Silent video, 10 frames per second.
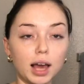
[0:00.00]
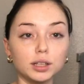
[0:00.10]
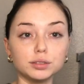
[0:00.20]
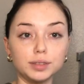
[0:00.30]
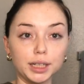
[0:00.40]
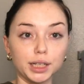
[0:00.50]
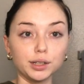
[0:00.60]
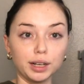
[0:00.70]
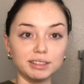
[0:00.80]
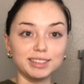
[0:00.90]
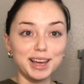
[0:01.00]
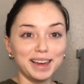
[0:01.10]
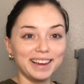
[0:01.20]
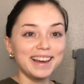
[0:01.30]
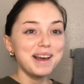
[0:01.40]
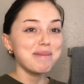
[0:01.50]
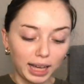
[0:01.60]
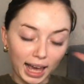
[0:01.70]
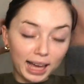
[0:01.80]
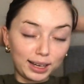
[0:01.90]
I look very crazy.
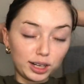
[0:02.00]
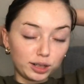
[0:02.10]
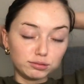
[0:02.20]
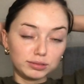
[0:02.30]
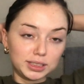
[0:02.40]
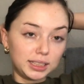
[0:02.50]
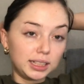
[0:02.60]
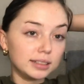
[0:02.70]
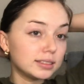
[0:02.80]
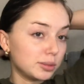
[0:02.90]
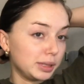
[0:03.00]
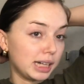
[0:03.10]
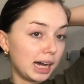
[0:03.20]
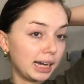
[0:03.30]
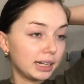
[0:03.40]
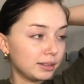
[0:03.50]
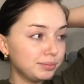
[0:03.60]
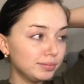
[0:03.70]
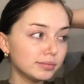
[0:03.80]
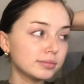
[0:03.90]
My hair really needs to be dyed
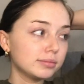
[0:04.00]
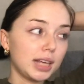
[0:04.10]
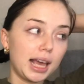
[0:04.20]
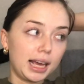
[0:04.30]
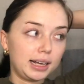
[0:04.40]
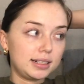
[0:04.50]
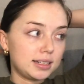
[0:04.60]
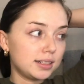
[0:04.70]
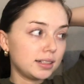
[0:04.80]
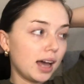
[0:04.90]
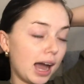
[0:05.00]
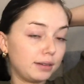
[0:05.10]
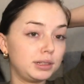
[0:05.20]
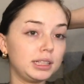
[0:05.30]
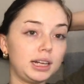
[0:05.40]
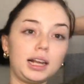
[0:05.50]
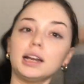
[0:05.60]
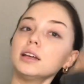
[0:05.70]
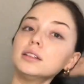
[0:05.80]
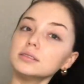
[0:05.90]
and I really
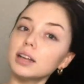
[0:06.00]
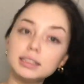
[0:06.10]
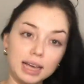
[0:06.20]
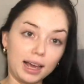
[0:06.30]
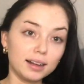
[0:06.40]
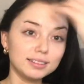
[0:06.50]
need a tan.